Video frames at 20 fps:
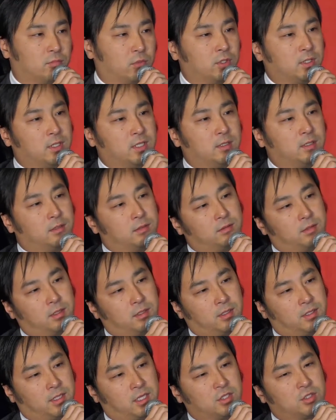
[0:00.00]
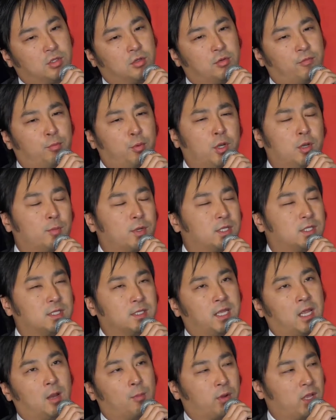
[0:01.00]
Well, that sort of pretty
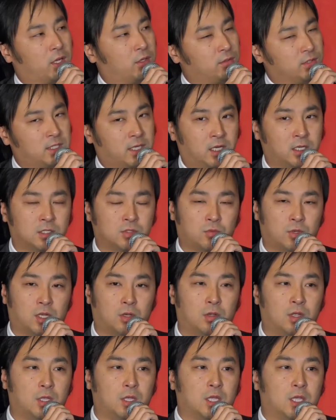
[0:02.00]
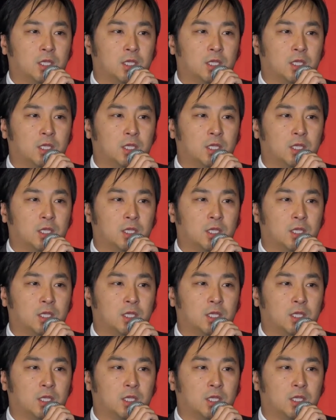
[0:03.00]
much can apply to China as well.